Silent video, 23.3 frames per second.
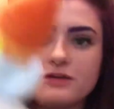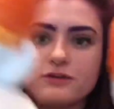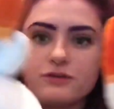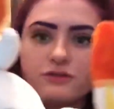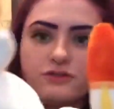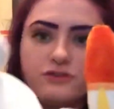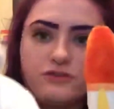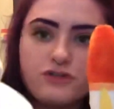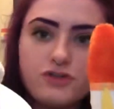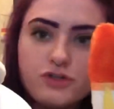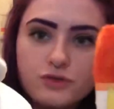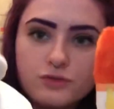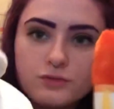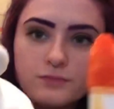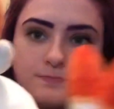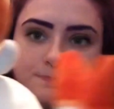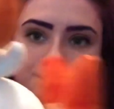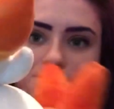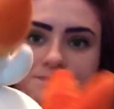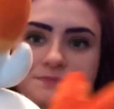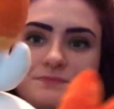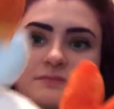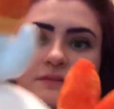ears do.
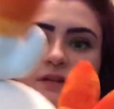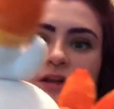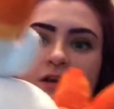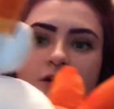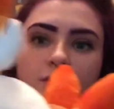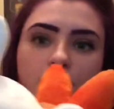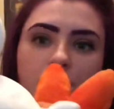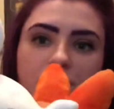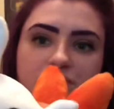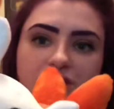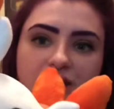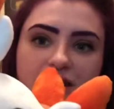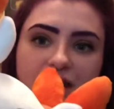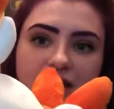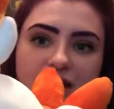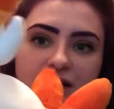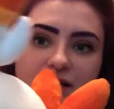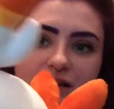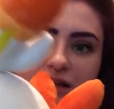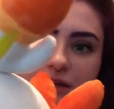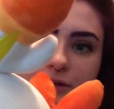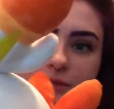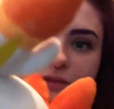Which I
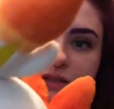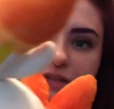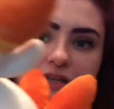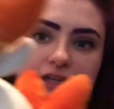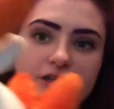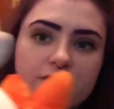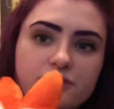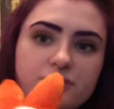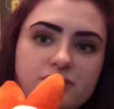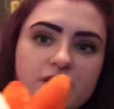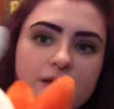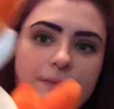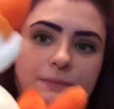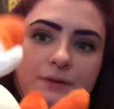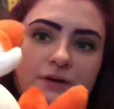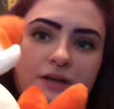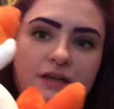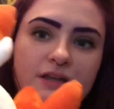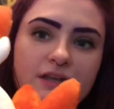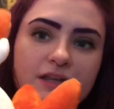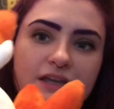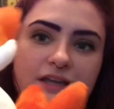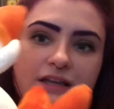kind of like when the ears
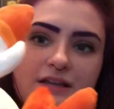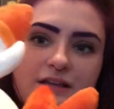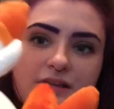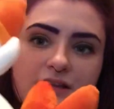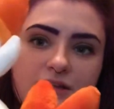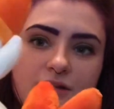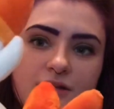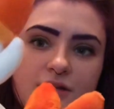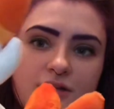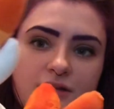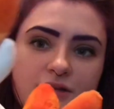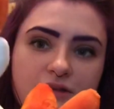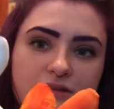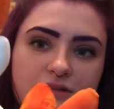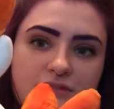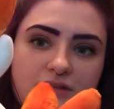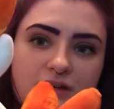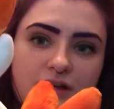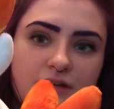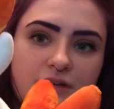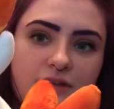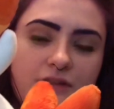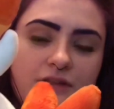separate. Like clearly you can
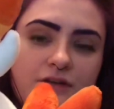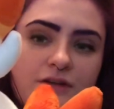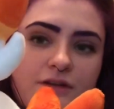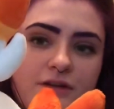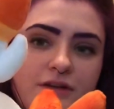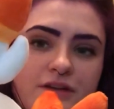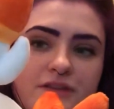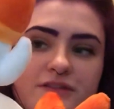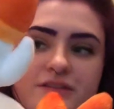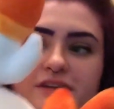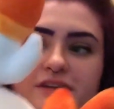tell that they're like